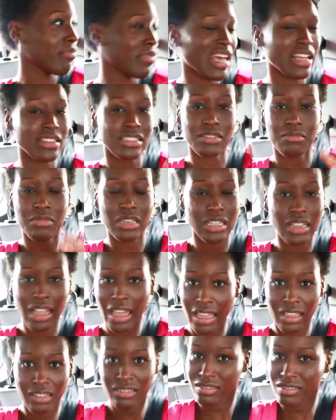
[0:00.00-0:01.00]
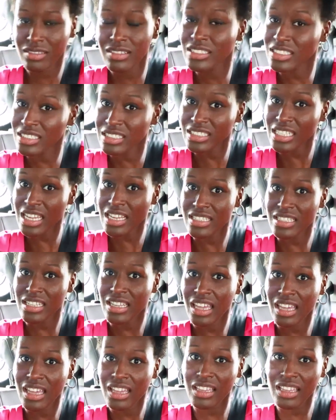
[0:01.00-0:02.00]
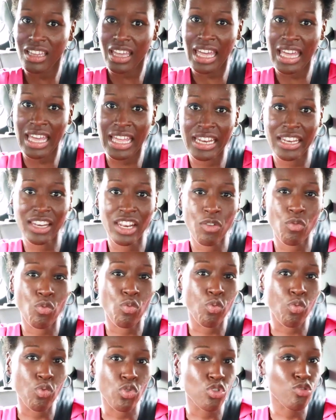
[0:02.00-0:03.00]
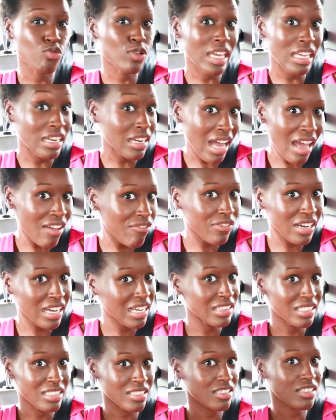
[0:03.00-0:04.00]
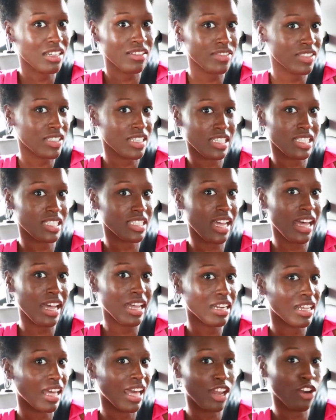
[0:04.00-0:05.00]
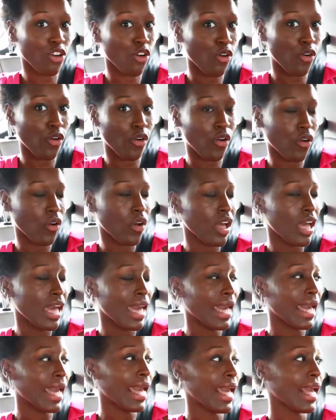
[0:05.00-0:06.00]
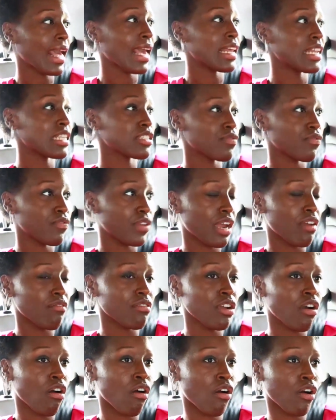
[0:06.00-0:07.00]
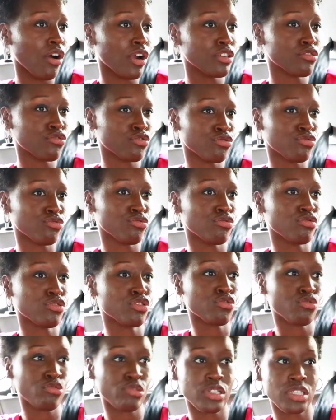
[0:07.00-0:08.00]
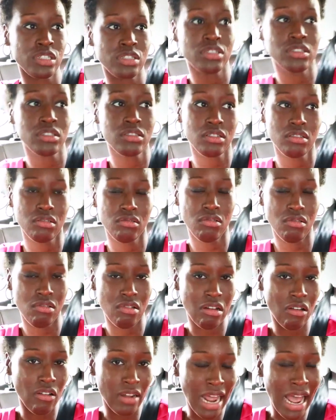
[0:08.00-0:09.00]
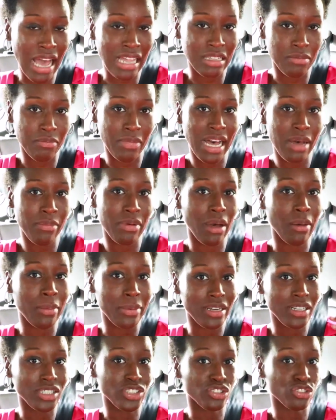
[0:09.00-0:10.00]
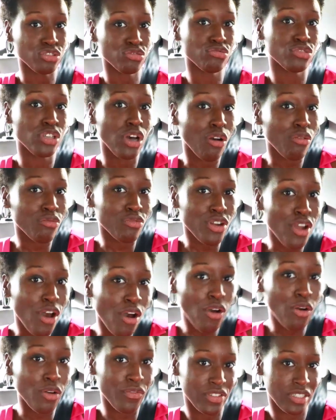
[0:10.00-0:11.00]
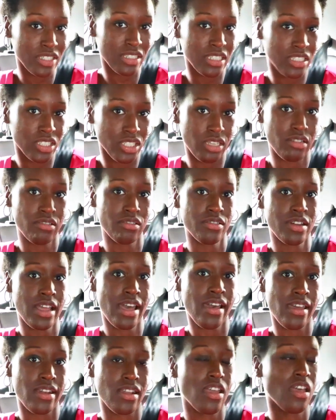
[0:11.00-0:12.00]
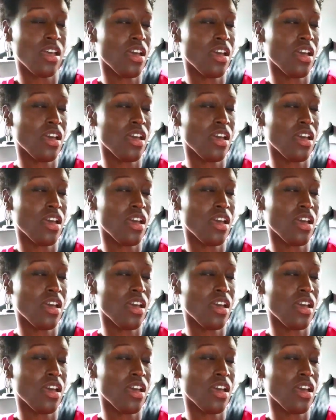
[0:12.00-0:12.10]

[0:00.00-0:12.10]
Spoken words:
That to me, like, it just takes the cake. And you cannot find this stuff stateside at all, and it's very hard to source on Alibaba because you don't know if it's legit or not.